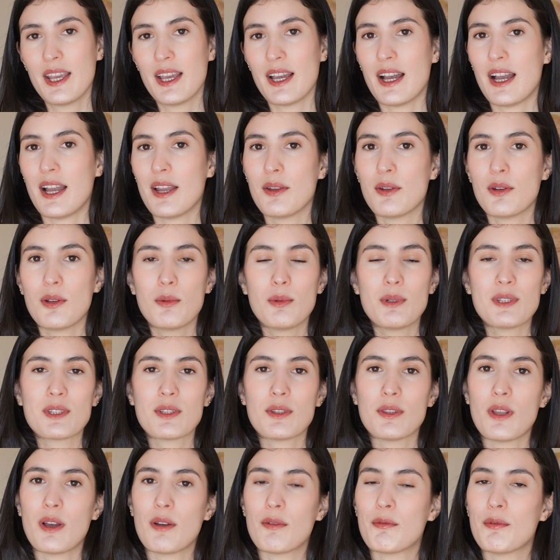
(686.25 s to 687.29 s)
I
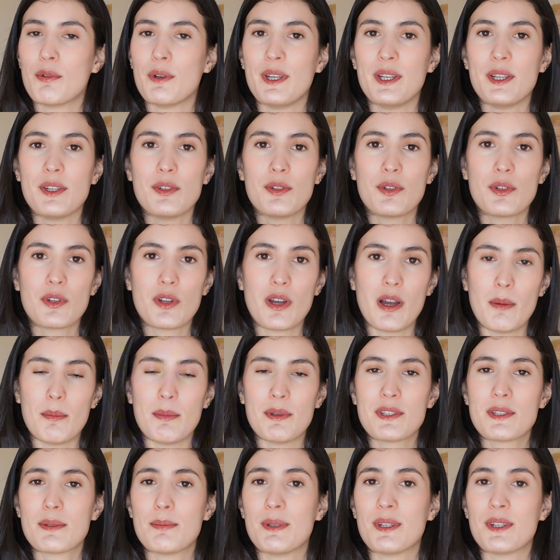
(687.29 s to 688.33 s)
always love reading your
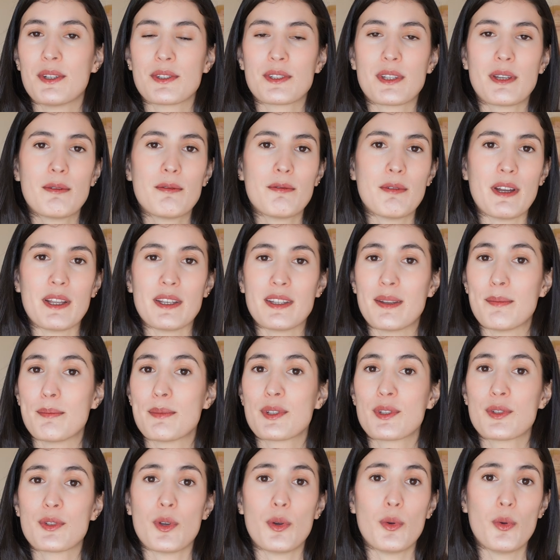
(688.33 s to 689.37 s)
comments because I find them
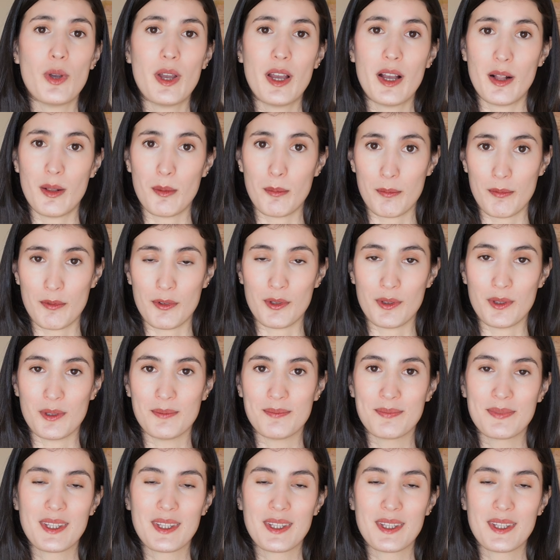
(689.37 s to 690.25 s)
so helpful.